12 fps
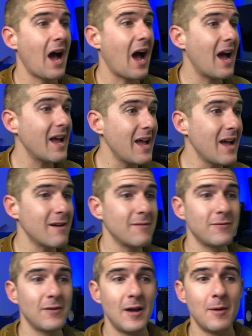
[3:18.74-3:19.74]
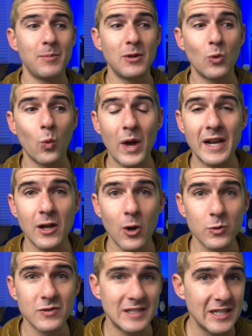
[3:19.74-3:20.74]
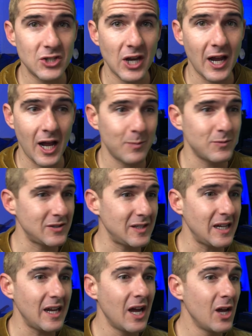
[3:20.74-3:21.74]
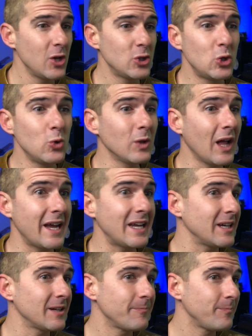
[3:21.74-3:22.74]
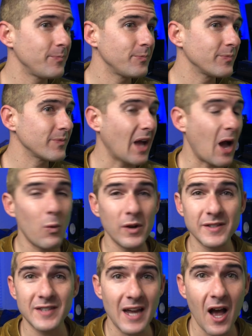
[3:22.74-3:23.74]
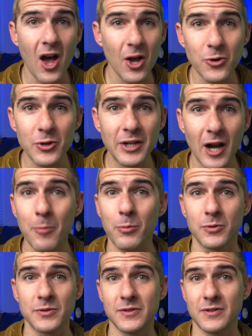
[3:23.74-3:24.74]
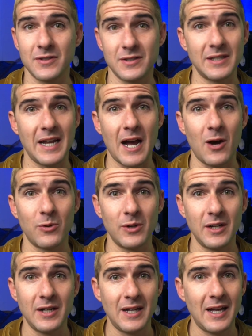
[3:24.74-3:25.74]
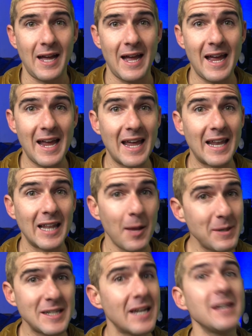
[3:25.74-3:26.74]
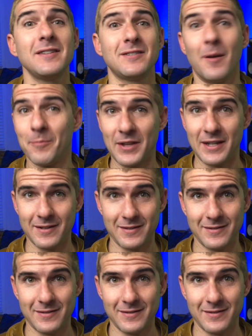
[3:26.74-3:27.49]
I have been the wedding host DJ MC to like, I want to say 100 couples now. And let me tell you something.